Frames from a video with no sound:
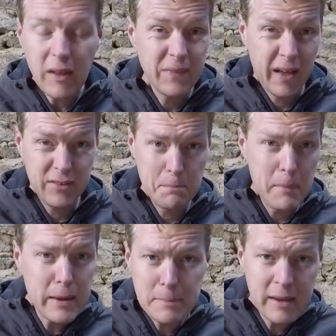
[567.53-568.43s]
That's
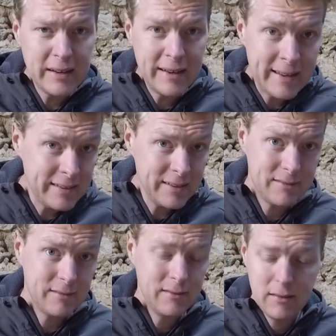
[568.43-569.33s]
me being an idiot
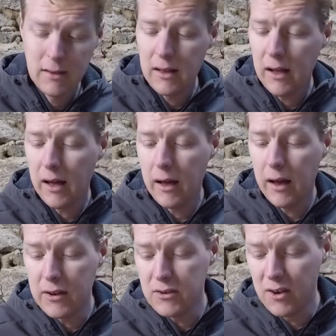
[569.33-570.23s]

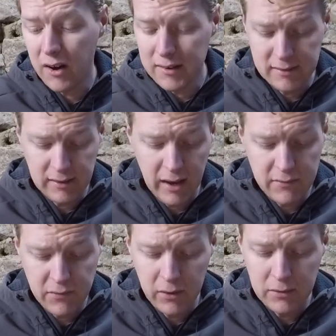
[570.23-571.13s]
and not a design
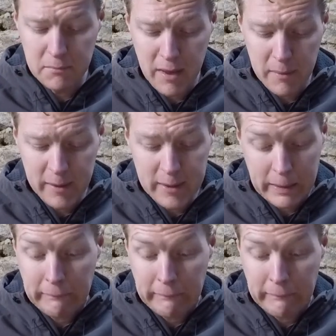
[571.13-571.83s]
fault, maybe,